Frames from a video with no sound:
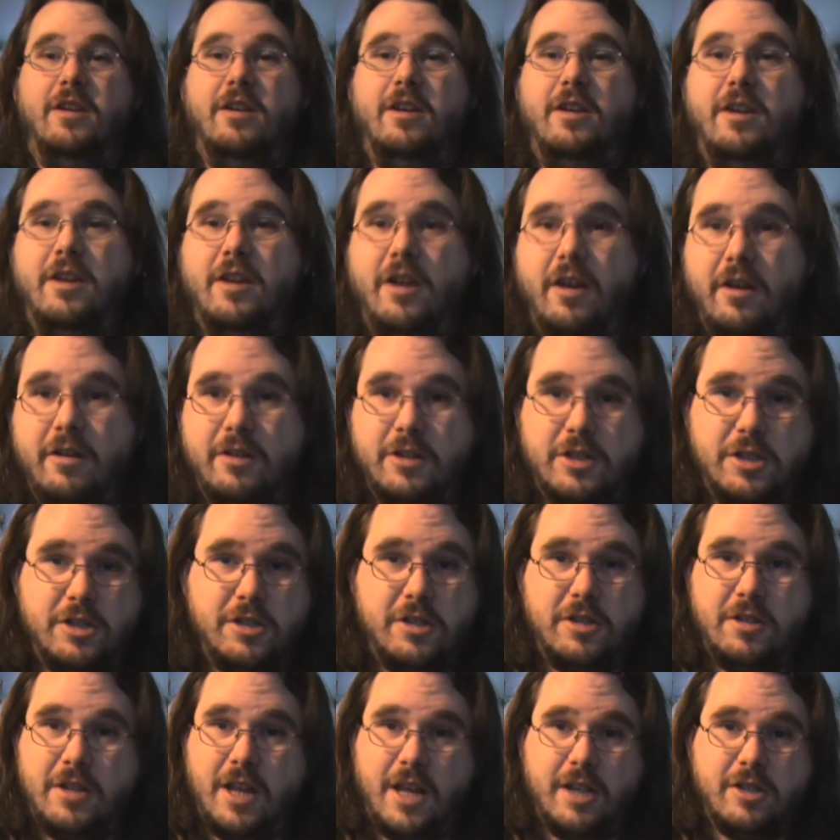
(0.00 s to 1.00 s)
you know,
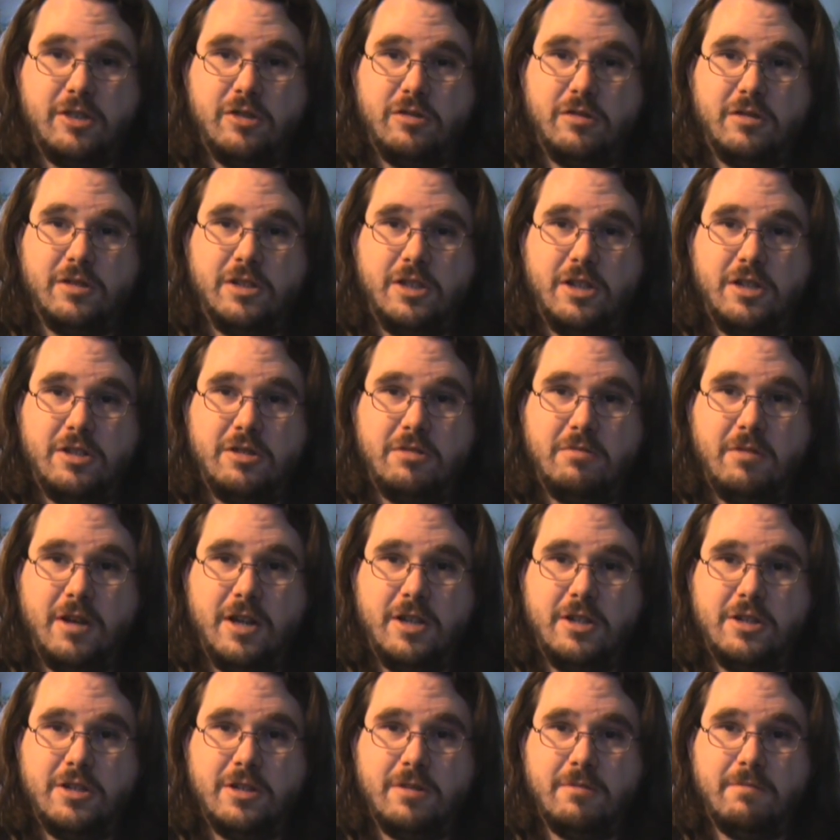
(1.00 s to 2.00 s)
it's that sort of
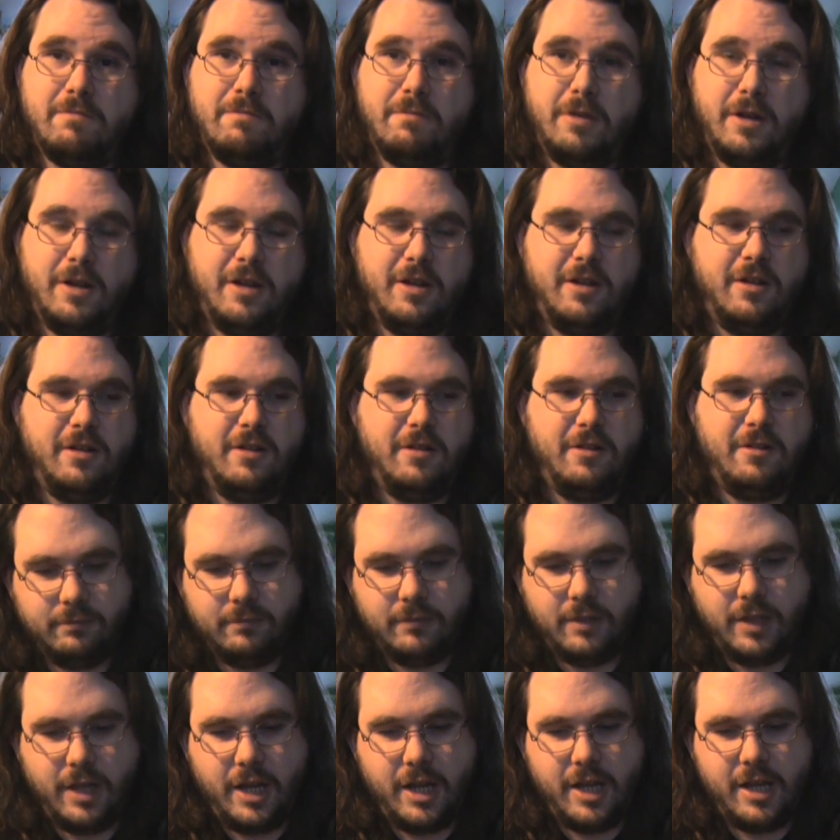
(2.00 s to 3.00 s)
situation. But
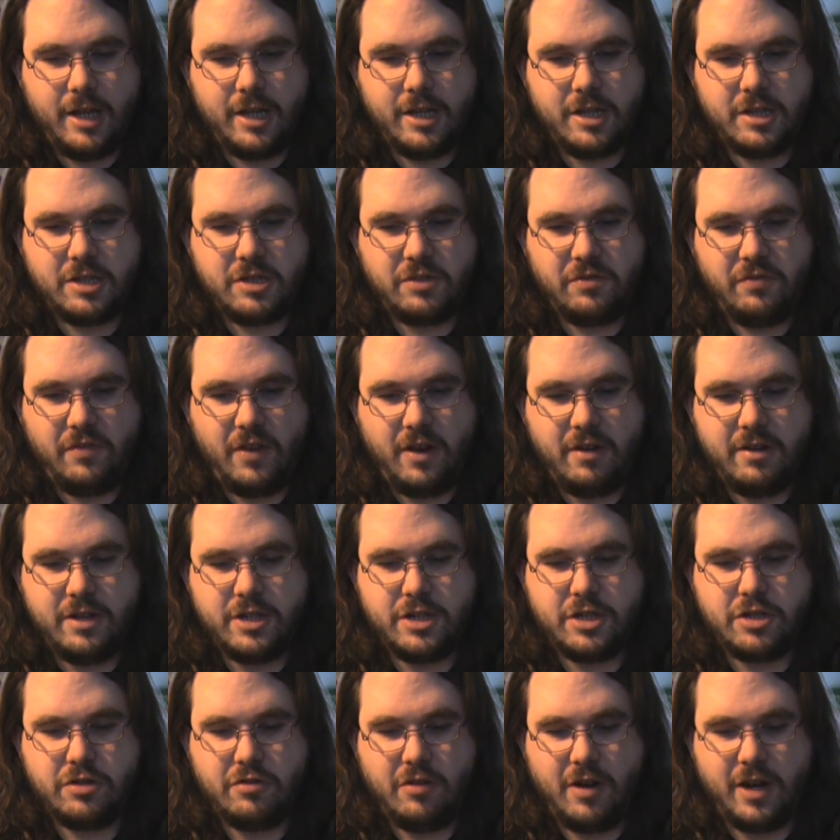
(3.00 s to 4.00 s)
it's very
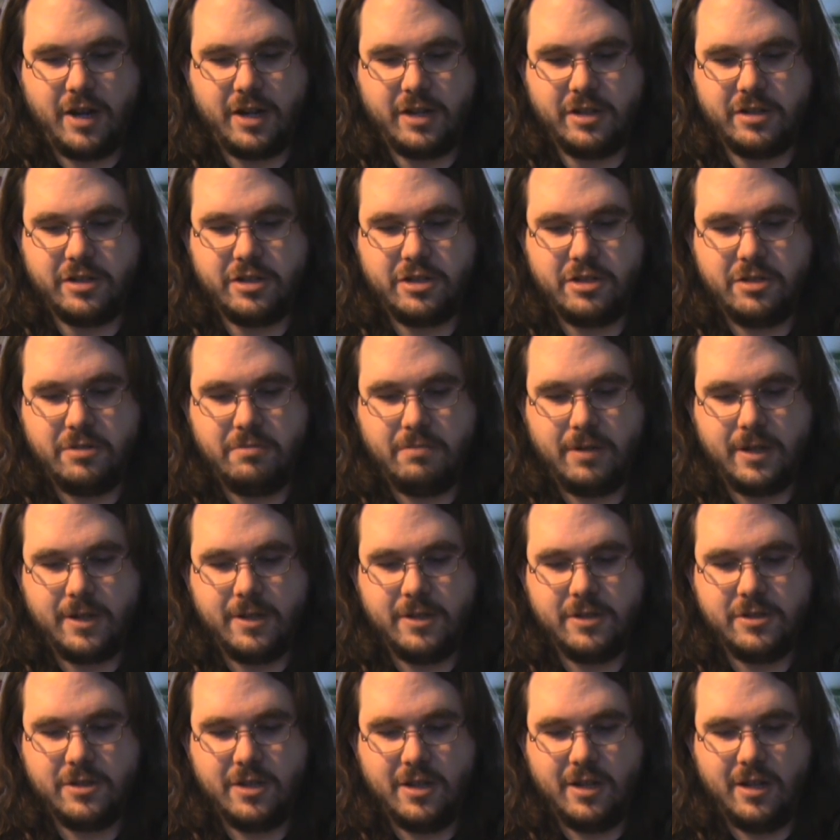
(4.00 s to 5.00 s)
strange,
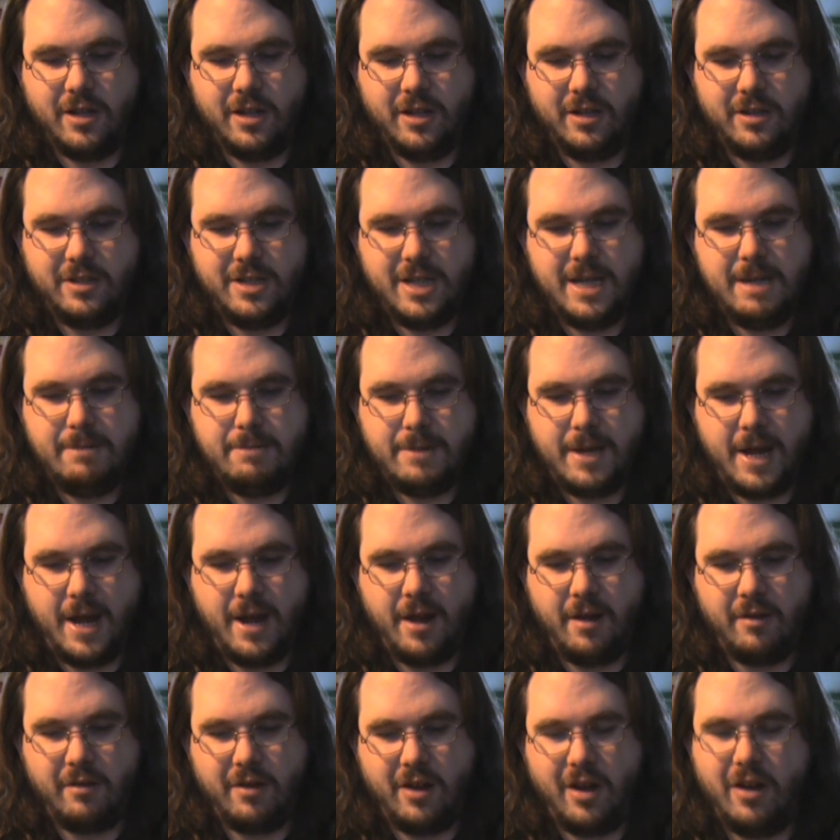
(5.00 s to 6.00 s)
because deep
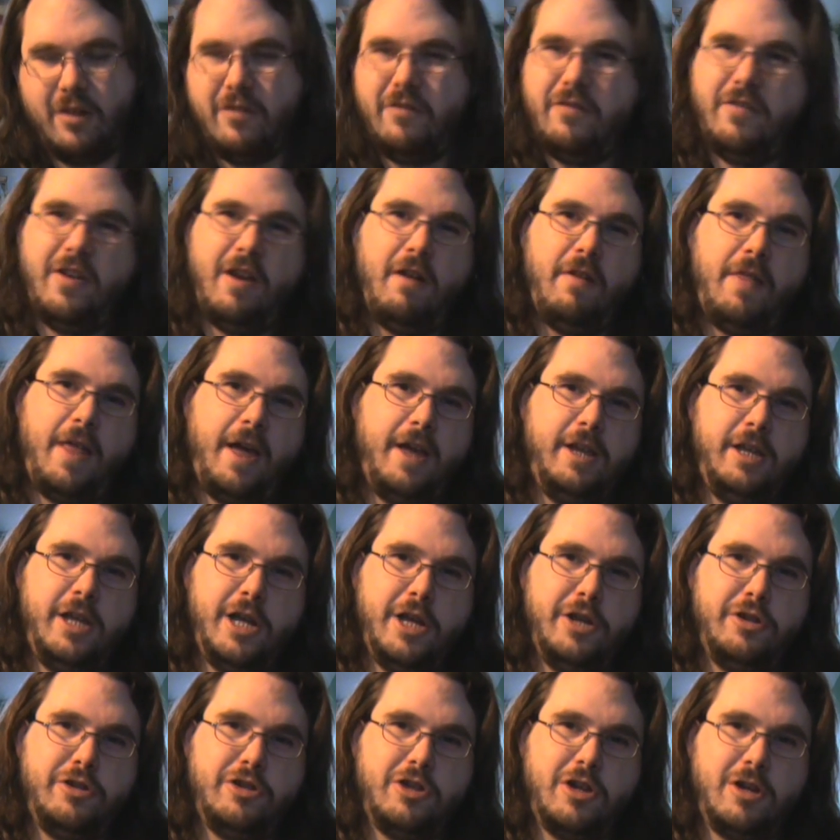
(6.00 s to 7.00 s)
down I feel that
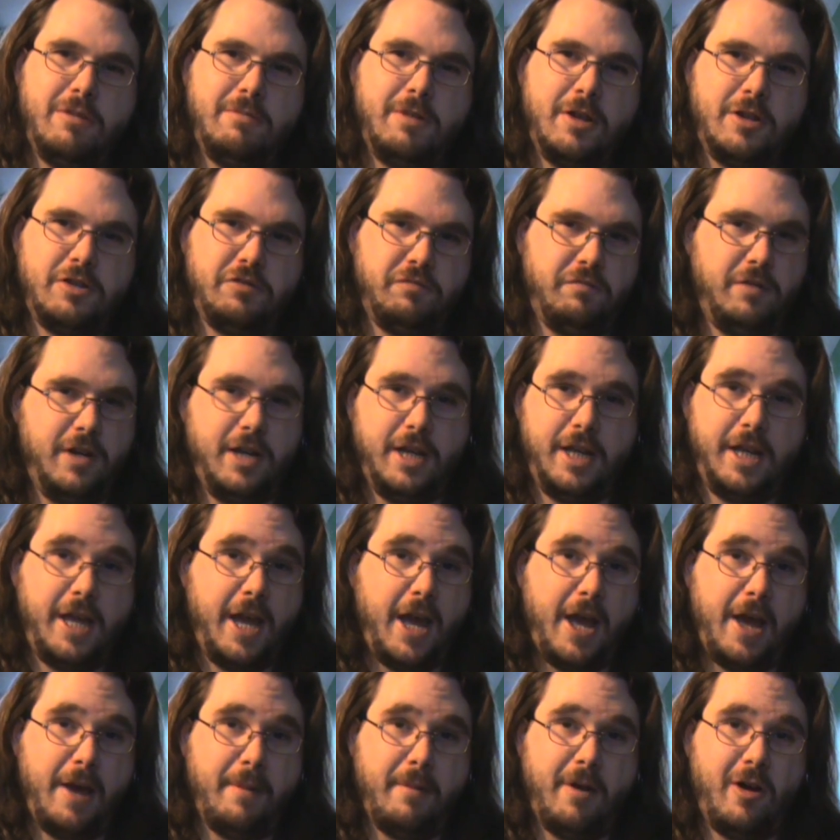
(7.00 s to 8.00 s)
YouTube doesn't really
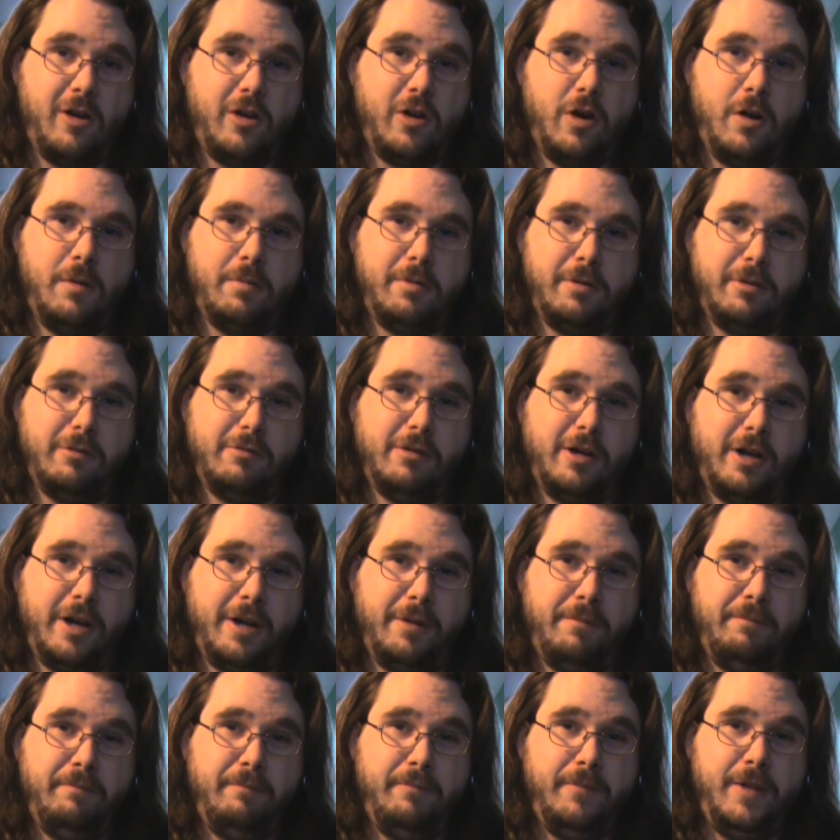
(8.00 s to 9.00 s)
care about
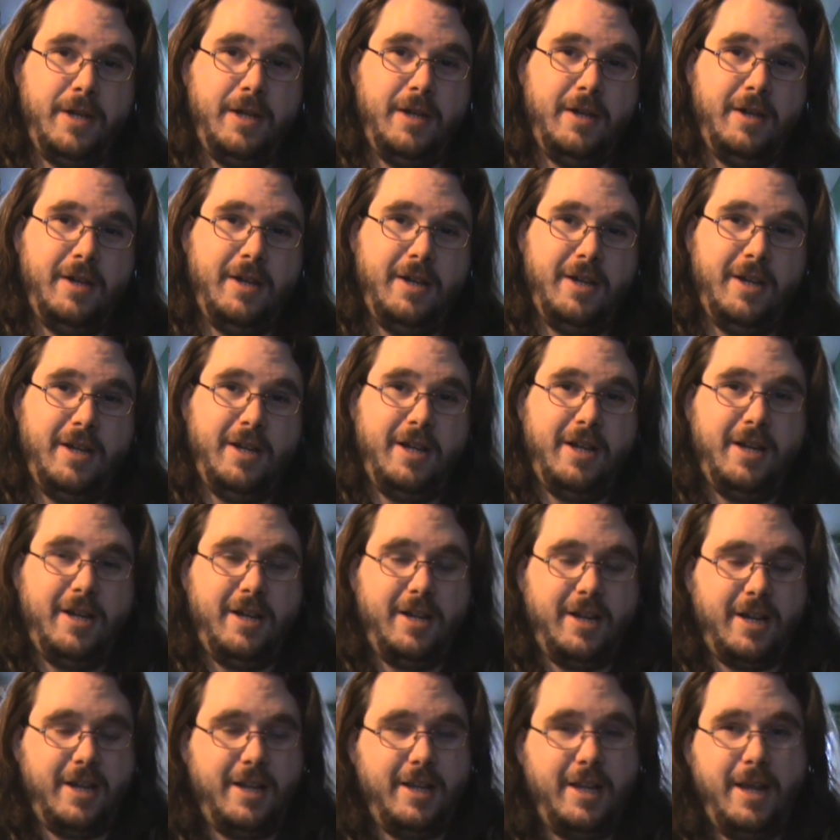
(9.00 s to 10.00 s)
copyright,
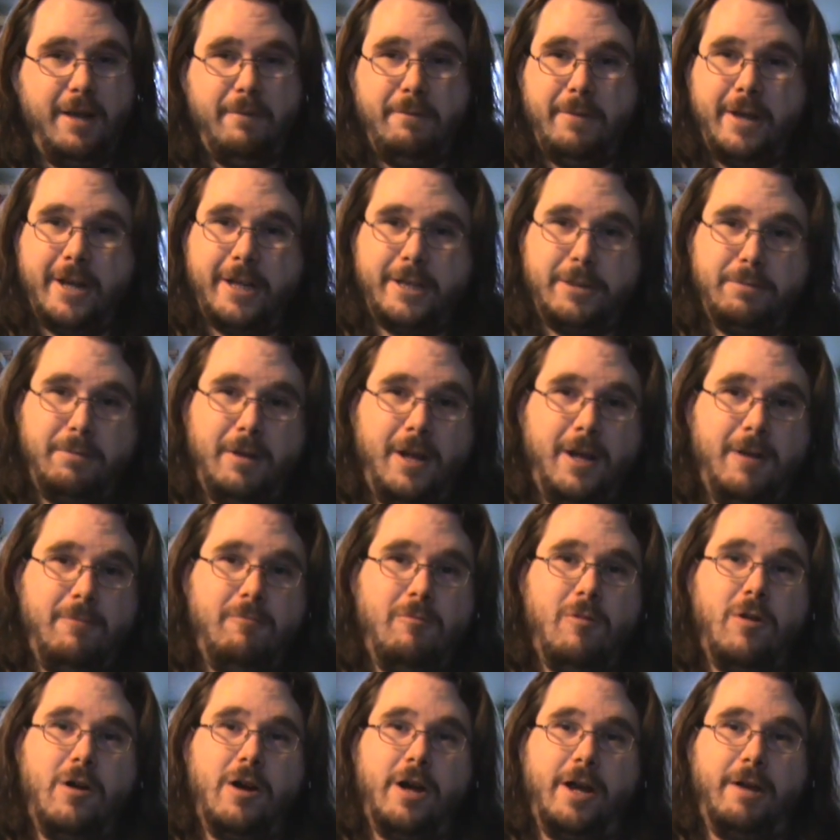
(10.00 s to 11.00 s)
and let me explain
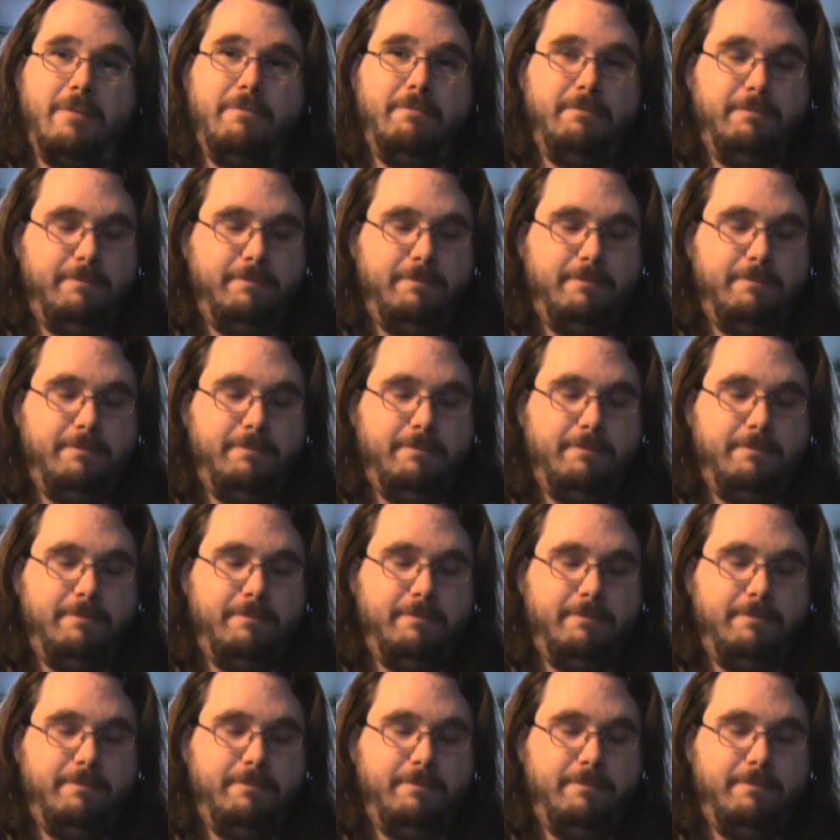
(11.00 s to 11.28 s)
why.